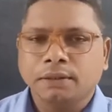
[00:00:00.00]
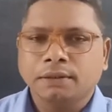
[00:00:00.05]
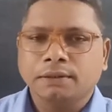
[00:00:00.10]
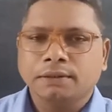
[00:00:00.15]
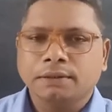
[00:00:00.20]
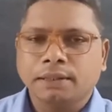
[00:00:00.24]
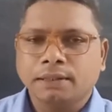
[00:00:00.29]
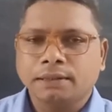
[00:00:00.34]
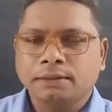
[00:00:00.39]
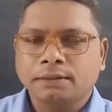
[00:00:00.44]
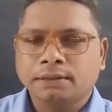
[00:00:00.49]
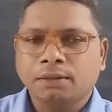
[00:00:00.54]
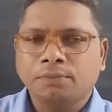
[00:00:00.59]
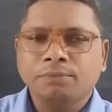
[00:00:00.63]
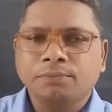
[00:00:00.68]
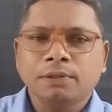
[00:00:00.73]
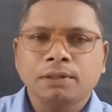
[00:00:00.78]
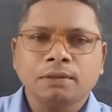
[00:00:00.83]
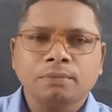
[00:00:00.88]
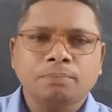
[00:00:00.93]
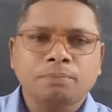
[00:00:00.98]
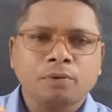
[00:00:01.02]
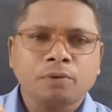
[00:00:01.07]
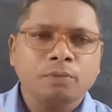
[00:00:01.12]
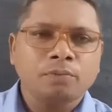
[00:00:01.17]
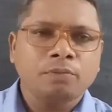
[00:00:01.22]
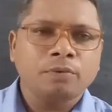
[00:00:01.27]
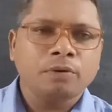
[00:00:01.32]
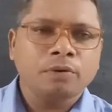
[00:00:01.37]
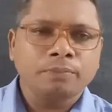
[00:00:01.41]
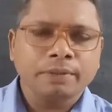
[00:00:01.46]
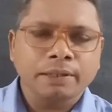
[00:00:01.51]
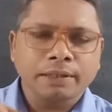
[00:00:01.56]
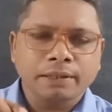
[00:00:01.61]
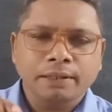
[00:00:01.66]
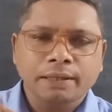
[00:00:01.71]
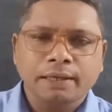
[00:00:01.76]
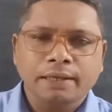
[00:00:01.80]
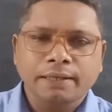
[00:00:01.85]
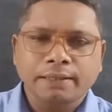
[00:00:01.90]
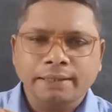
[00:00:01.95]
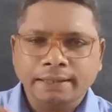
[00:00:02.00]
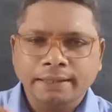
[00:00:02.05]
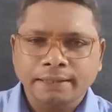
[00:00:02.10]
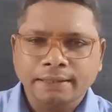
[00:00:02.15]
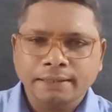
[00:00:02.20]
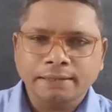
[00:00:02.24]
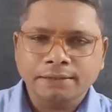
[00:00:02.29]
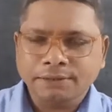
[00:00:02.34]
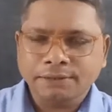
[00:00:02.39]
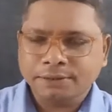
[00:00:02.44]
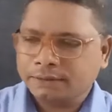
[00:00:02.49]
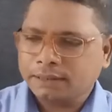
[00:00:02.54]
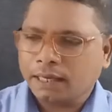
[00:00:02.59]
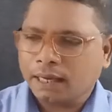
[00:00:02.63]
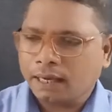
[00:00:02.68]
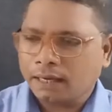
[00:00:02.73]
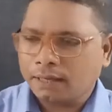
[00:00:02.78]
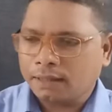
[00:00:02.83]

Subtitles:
there is something problem in her necklace, and